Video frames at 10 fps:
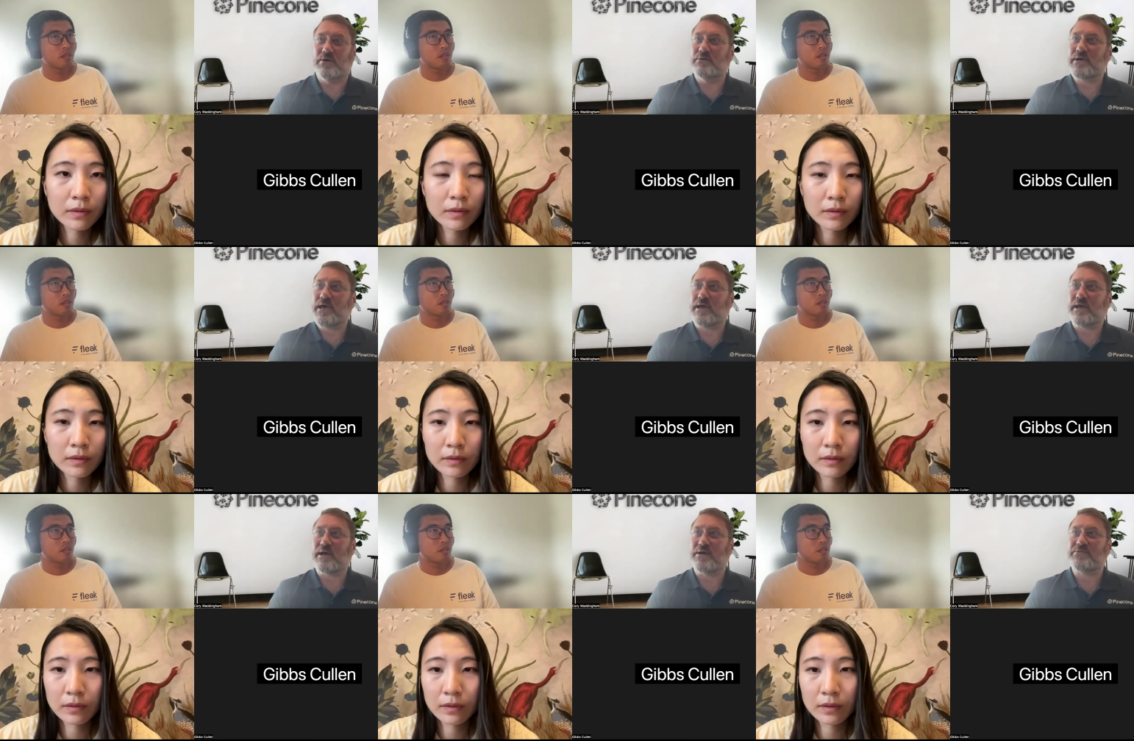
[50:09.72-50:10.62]

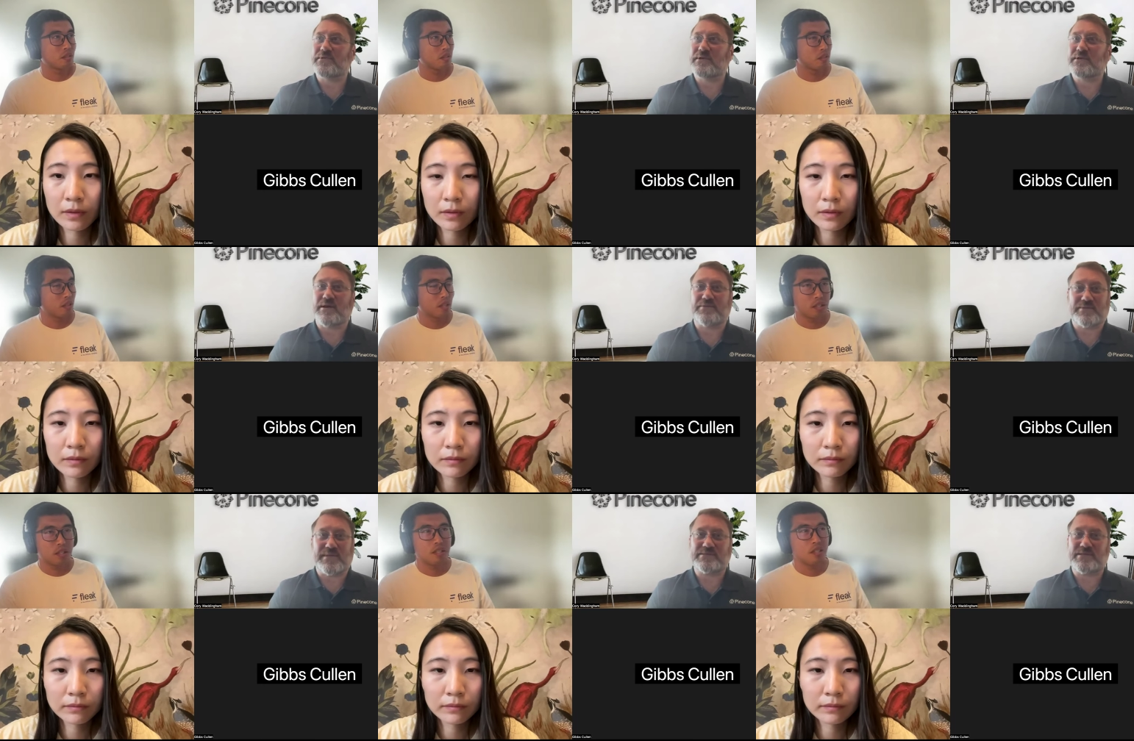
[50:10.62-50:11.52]
Speaker 1: Okay, I think, right. I
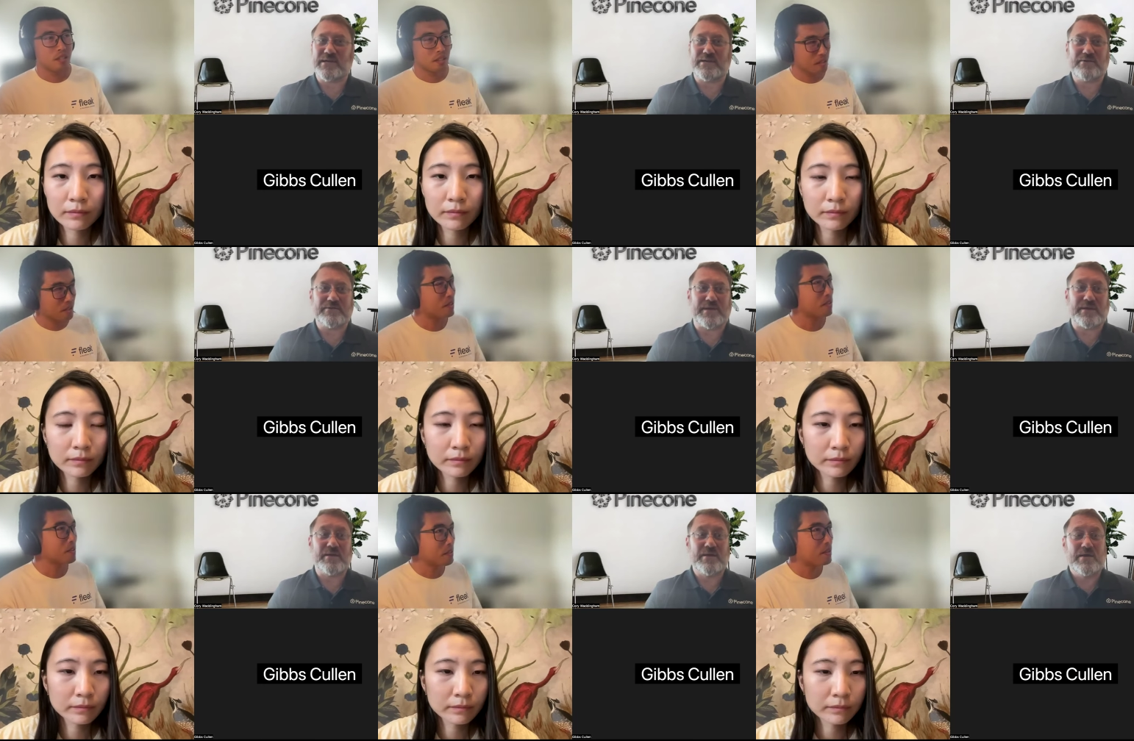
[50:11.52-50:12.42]
think that's going to do it
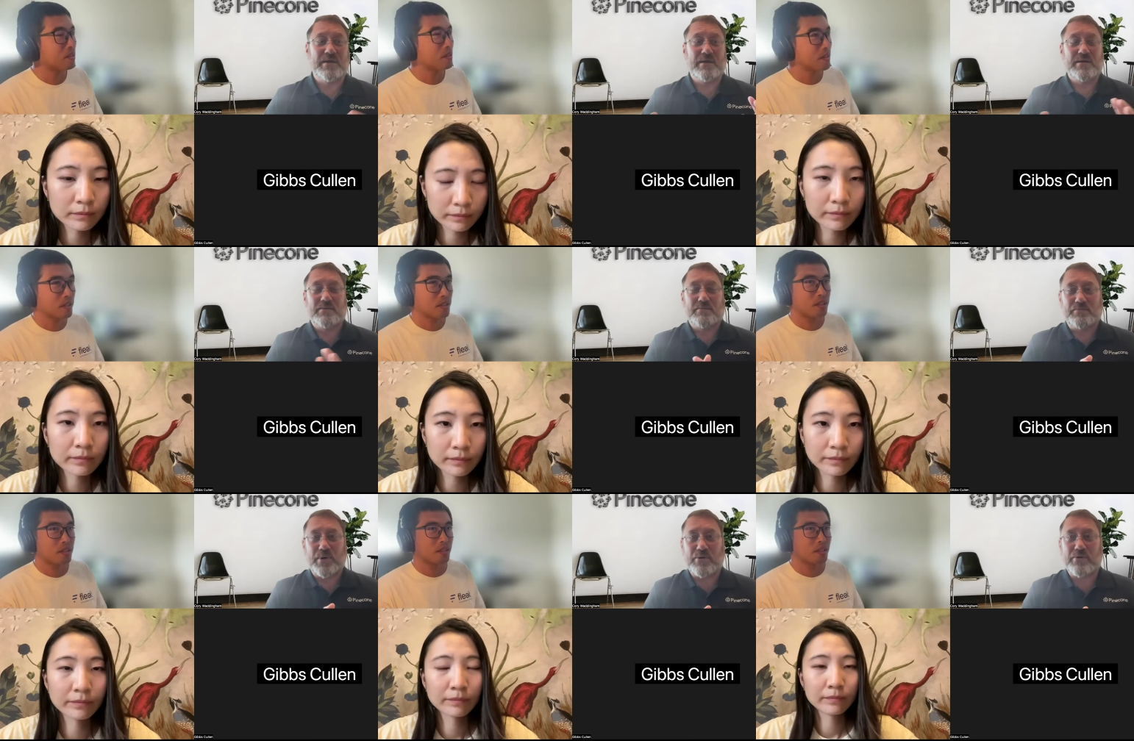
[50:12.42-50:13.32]
then.
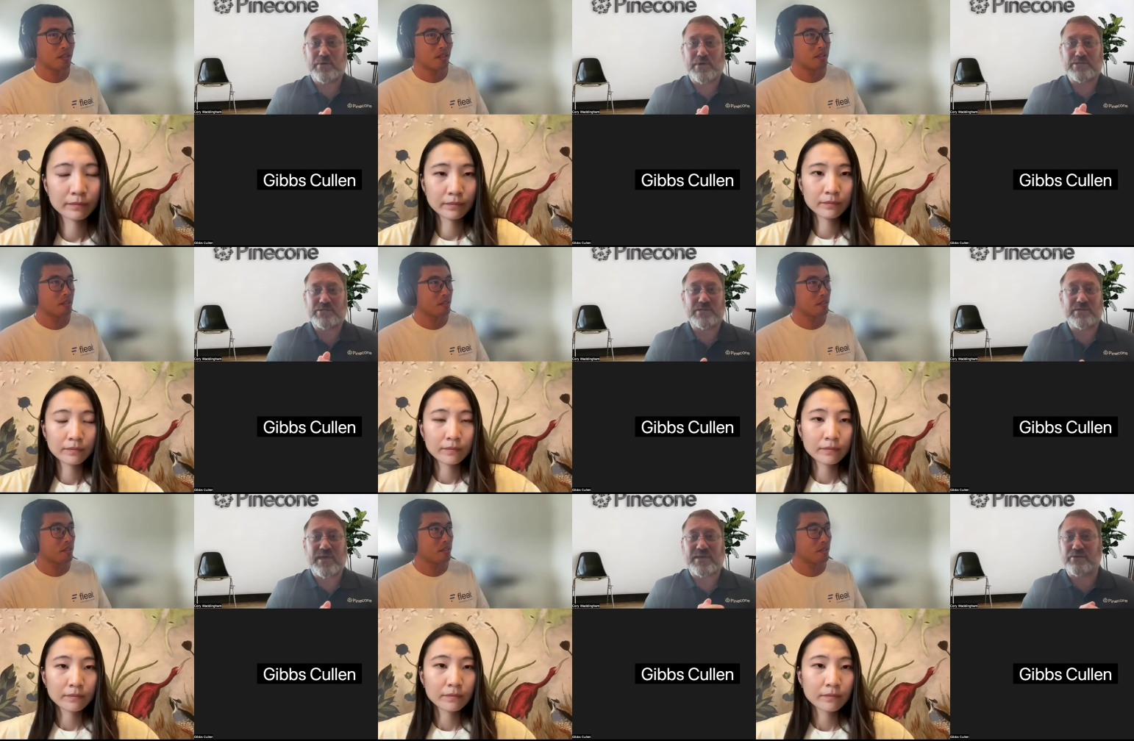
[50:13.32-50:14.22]
Bo
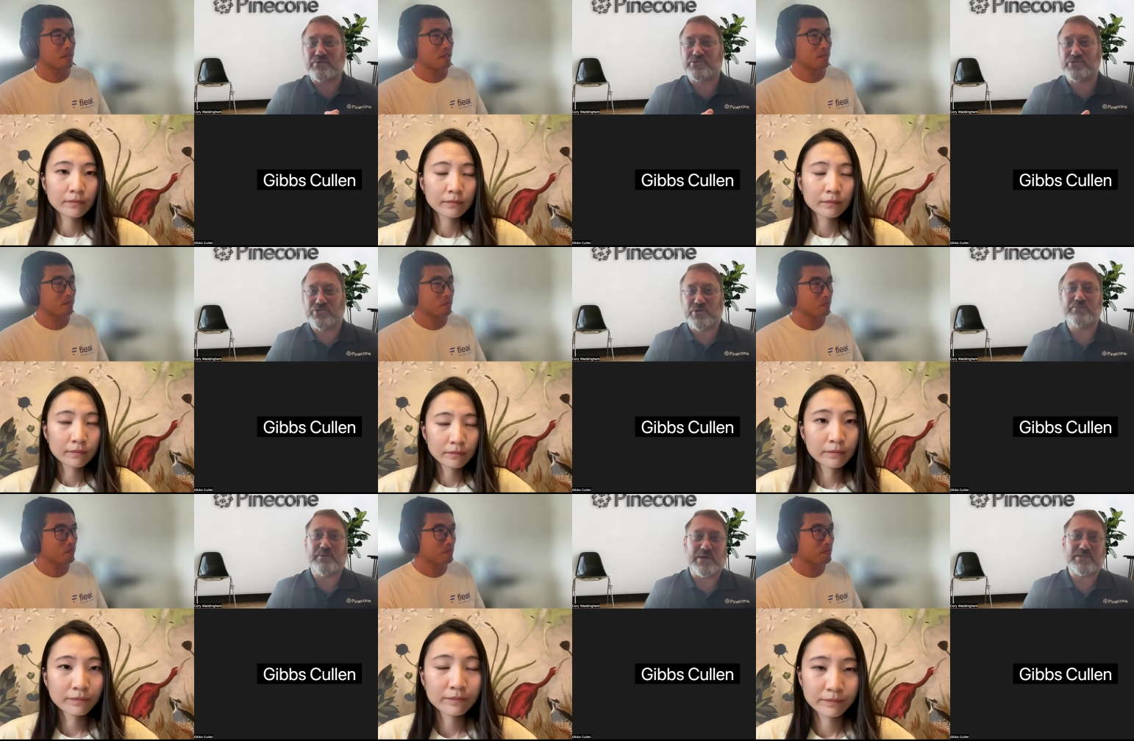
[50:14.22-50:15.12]
Eaton, thank you
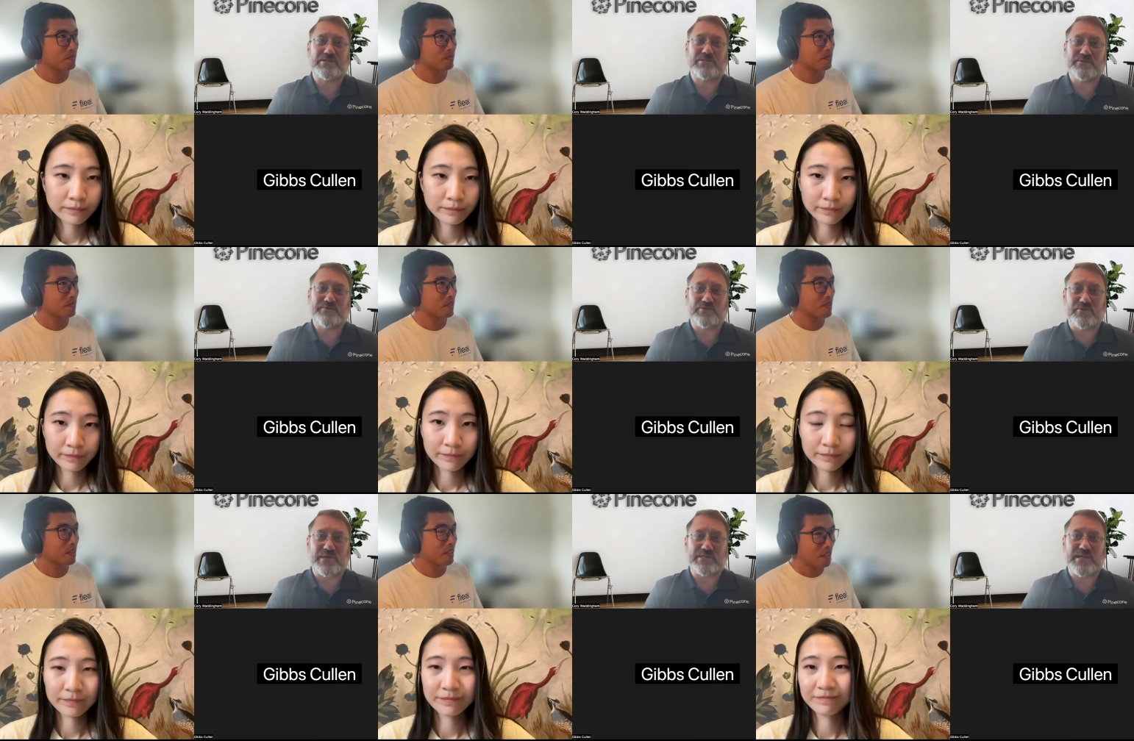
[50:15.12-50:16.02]
so much for
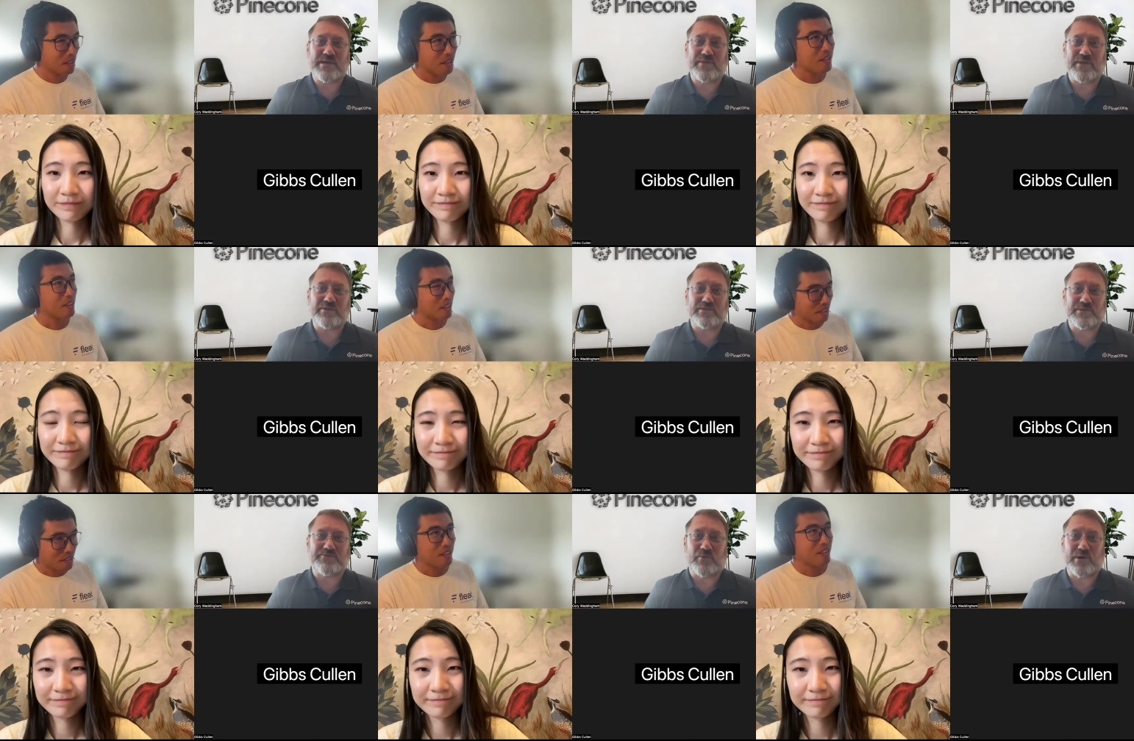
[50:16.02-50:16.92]
joining us today. Thank you so
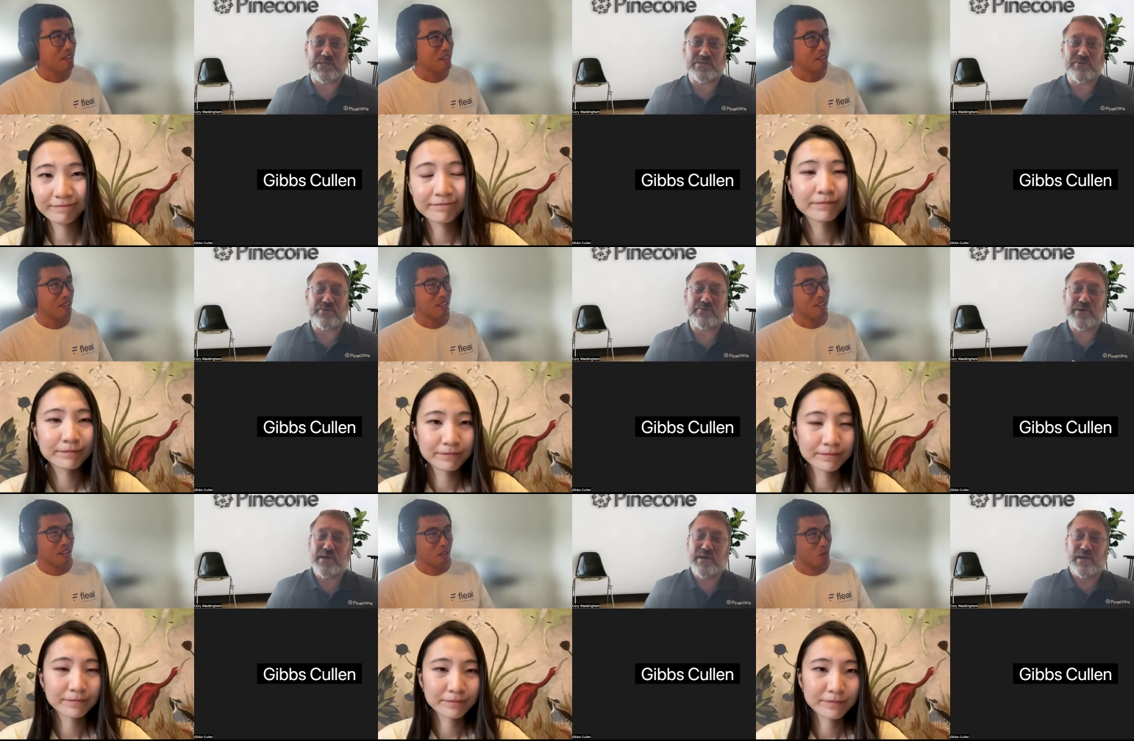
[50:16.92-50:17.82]
much for walking us
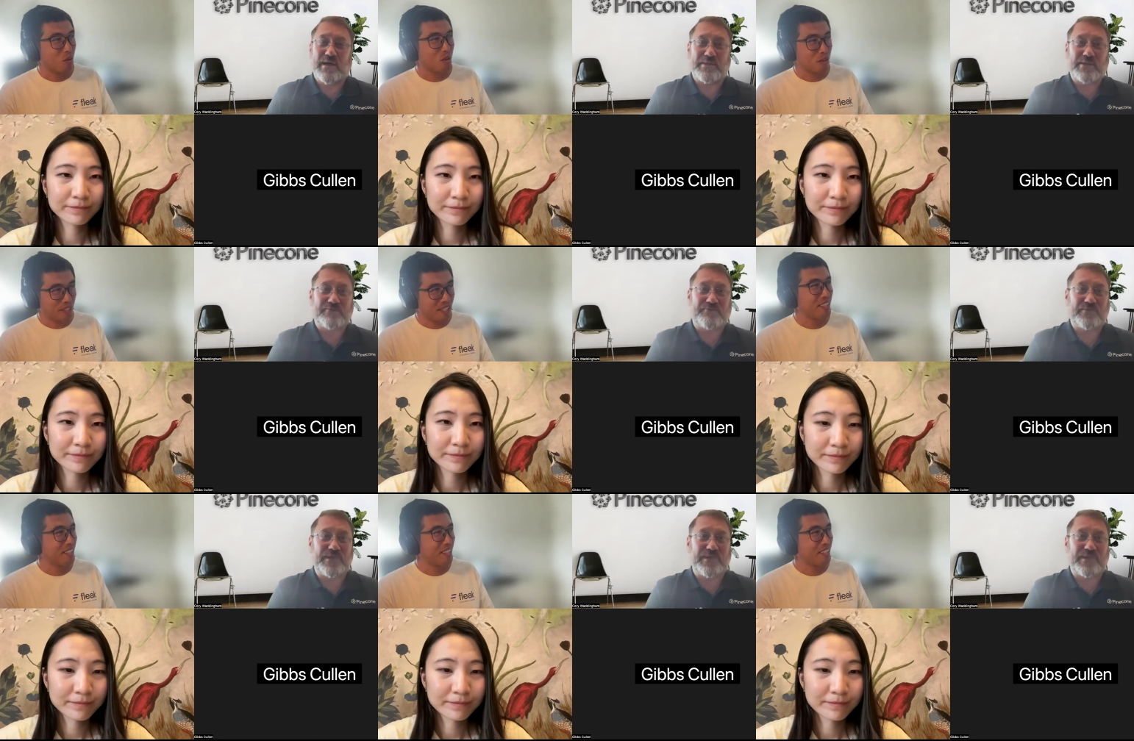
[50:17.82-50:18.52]
through. Thank you, Cory.